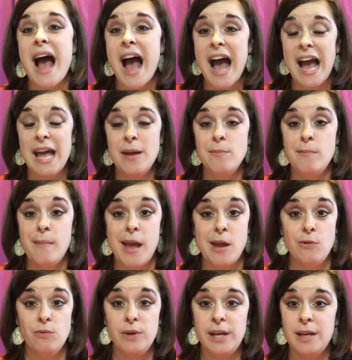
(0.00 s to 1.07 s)
I
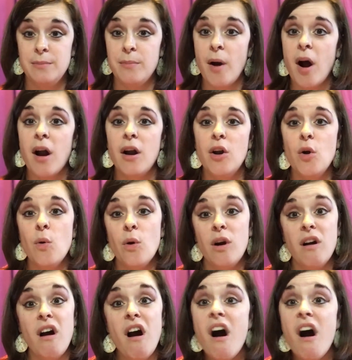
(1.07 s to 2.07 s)
may read part or